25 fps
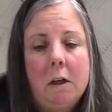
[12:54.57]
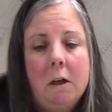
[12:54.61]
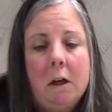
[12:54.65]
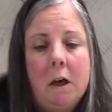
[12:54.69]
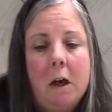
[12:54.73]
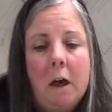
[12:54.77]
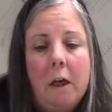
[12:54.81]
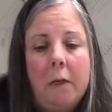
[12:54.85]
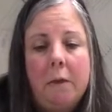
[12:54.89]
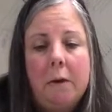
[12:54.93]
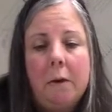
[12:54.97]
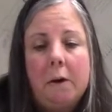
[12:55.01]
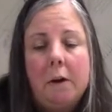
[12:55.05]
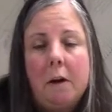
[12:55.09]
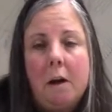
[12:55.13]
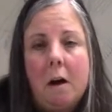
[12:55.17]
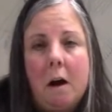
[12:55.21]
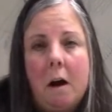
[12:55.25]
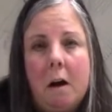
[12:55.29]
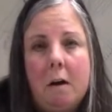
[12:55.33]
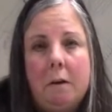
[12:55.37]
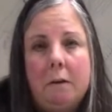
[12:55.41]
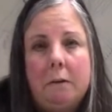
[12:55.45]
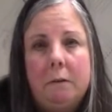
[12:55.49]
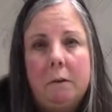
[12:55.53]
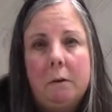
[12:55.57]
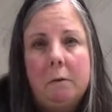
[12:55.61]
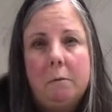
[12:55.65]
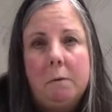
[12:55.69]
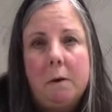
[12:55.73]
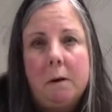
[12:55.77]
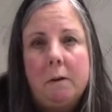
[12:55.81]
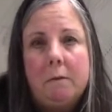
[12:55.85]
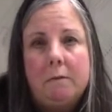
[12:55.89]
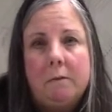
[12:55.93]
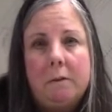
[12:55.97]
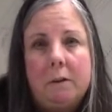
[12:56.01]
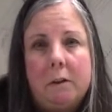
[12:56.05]
they're going to also
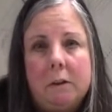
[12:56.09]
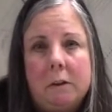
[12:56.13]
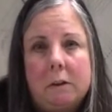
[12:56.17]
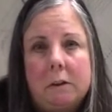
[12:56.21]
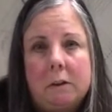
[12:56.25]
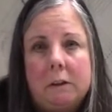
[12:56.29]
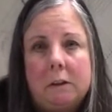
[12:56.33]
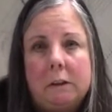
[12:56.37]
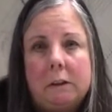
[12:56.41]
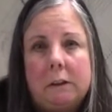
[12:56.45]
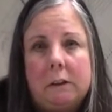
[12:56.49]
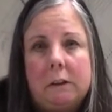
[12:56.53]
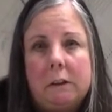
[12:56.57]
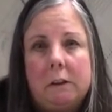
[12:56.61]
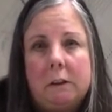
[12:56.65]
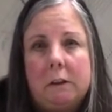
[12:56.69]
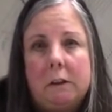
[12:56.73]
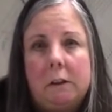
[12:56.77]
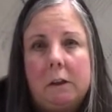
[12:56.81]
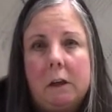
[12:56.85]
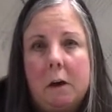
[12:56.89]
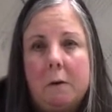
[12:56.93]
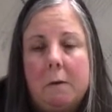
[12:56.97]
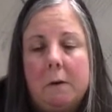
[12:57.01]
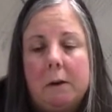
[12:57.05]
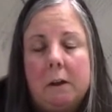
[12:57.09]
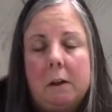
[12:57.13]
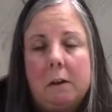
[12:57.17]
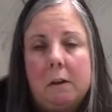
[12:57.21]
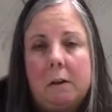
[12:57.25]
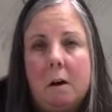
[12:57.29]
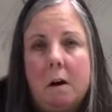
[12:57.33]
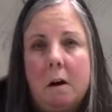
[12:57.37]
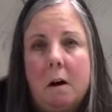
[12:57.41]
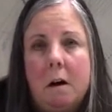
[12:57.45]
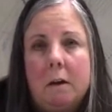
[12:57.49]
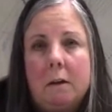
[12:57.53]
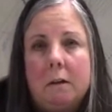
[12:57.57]
run vertically going
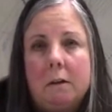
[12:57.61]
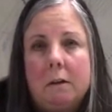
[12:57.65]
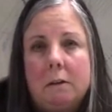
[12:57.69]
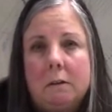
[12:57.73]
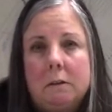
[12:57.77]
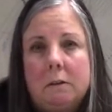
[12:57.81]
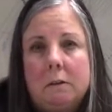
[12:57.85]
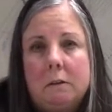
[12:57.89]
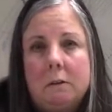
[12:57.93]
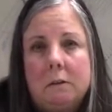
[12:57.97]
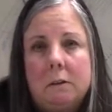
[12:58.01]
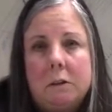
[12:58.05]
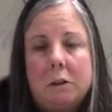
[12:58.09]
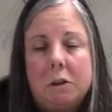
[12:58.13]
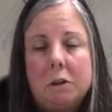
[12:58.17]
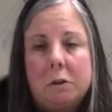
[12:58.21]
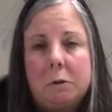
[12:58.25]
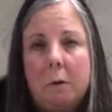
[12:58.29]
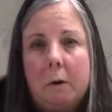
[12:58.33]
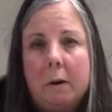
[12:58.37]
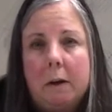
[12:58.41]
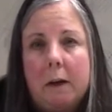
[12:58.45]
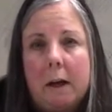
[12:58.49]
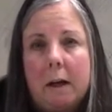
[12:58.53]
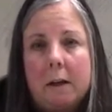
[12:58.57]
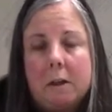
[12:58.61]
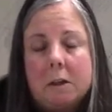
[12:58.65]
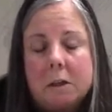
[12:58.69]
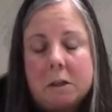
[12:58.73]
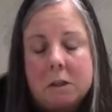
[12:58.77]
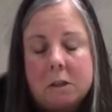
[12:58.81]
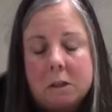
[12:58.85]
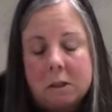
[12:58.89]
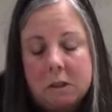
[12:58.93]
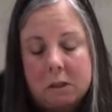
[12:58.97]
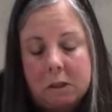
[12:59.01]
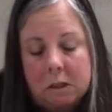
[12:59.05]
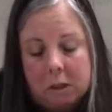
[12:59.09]
along the short
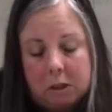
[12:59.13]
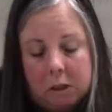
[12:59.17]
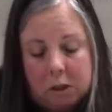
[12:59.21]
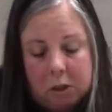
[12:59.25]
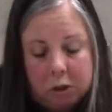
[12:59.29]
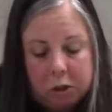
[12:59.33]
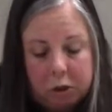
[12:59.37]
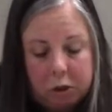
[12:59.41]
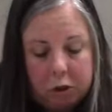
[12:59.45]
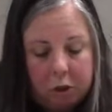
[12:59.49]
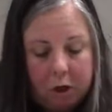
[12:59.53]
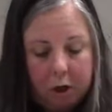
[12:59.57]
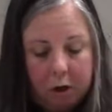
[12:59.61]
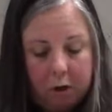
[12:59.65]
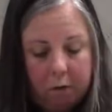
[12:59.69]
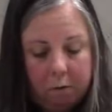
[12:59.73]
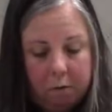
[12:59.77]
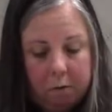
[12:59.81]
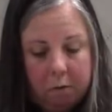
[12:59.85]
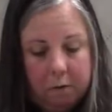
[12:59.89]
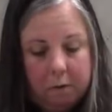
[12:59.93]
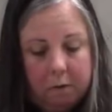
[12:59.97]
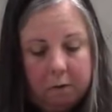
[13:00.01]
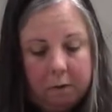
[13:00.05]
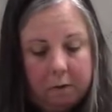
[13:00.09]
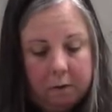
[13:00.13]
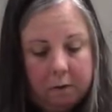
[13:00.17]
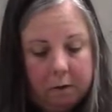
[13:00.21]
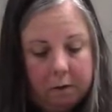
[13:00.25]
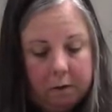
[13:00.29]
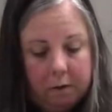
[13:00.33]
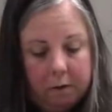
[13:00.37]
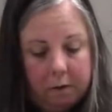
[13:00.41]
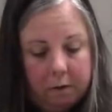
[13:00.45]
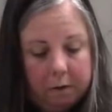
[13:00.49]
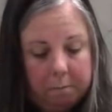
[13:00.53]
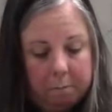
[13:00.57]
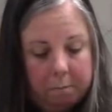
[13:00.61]
edge. So
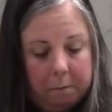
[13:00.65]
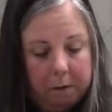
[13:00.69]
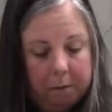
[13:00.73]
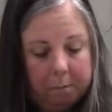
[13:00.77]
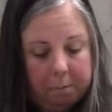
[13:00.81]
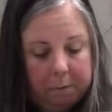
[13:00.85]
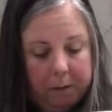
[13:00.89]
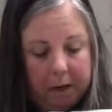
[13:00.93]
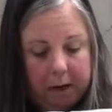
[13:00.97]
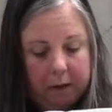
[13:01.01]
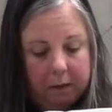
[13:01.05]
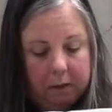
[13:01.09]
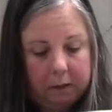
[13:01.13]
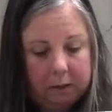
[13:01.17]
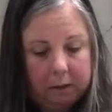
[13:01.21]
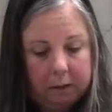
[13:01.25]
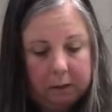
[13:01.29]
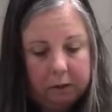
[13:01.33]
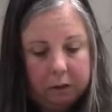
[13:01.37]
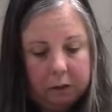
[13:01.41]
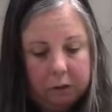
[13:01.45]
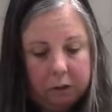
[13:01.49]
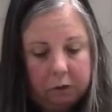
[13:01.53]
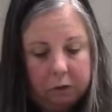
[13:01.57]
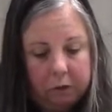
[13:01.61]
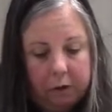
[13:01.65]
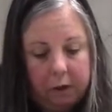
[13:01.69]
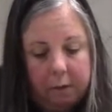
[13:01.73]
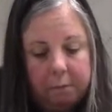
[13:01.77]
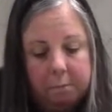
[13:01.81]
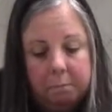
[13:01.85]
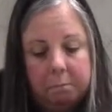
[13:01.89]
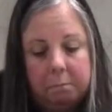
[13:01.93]
my boxing strip